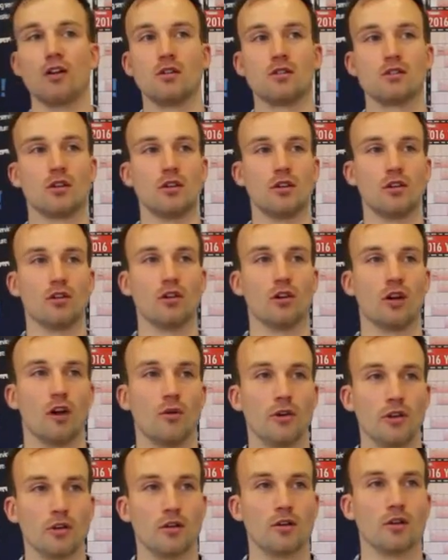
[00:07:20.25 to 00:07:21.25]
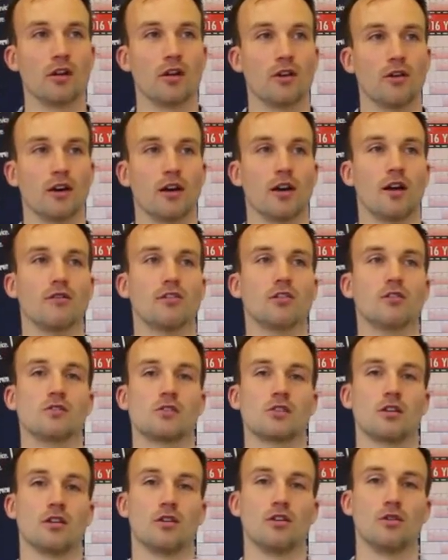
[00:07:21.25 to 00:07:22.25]
so that you can lower your gearing level
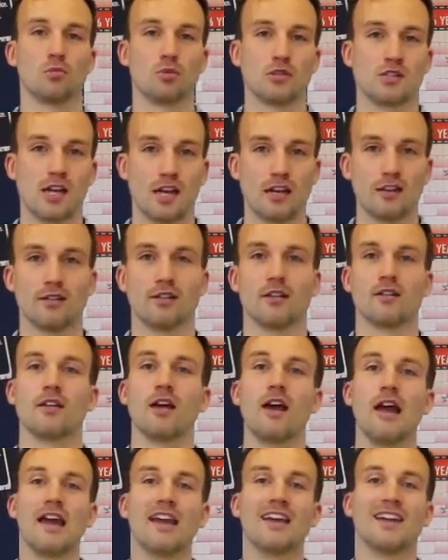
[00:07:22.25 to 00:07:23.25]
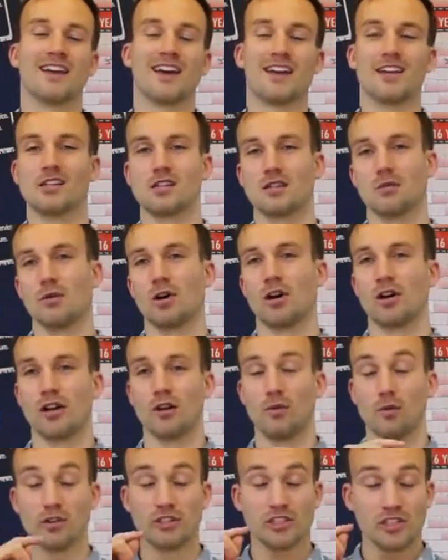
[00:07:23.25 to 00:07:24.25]
so that you're protected in case the
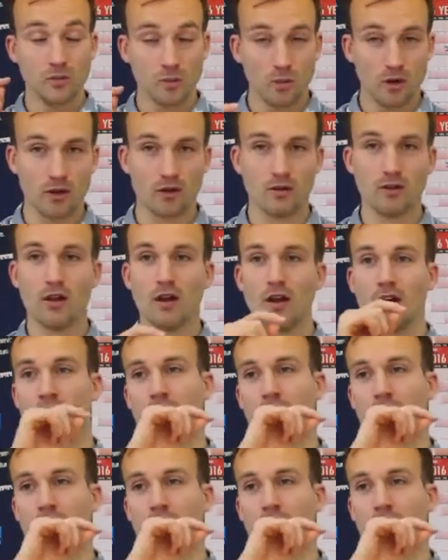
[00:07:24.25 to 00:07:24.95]
market, which it will,